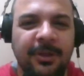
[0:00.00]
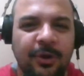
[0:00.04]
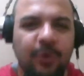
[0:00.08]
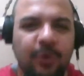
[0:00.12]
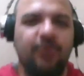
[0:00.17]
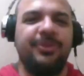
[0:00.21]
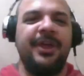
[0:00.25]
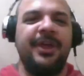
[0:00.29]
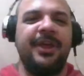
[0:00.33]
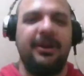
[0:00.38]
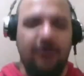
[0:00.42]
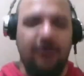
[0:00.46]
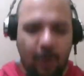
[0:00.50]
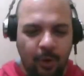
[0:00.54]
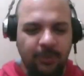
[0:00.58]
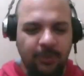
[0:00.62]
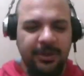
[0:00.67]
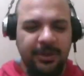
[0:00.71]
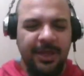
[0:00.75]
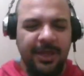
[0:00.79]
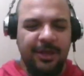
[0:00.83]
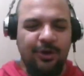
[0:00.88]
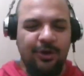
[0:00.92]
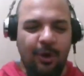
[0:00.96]
who their
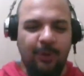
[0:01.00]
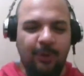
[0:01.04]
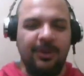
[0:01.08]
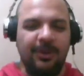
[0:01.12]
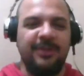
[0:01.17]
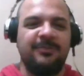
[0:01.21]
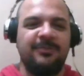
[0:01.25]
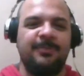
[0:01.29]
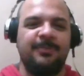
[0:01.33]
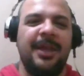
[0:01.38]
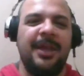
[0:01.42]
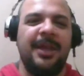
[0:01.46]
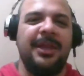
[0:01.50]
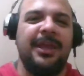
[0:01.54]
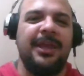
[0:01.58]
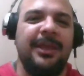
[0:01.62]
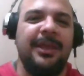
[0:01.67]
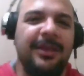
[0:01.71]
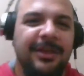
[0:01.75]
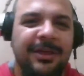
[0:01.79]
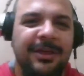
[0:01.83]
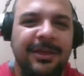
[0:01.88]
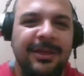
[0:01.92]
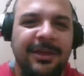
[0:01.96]
only goal is money.
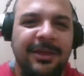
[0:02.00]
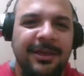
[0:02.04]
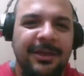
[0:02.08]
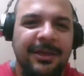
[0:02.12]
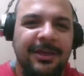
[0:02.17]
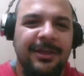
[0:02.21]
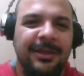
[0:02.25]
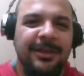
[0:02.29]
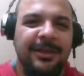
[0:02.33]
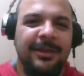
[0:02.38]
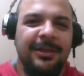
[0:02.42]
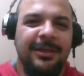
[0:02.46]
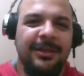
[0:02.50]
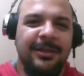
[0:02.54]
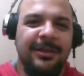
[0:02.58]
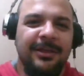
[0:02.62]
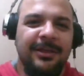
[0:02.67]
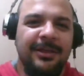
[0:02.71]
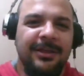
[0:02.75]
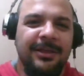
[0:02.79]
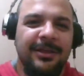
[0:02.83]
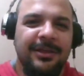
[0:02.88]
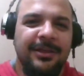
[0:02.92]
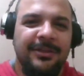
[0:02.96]

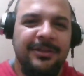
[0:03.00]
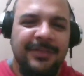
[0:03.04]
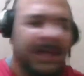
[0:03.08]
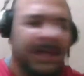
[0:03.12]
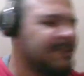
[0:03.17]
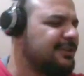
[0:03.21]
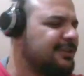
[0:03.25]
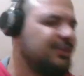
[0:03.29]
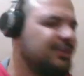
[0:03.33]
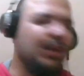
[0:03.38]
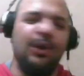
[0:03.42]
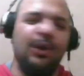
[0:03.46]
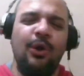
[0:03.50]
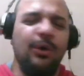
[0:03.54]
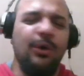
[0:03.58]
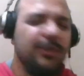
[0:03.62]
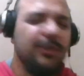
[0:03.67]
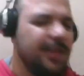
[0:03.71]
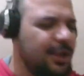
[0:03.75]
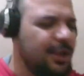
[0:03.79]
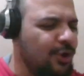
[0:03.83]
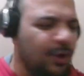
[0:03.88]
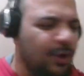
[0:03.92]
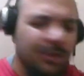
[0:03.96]
That's their
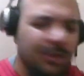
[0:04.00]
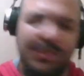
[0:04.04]
only goal.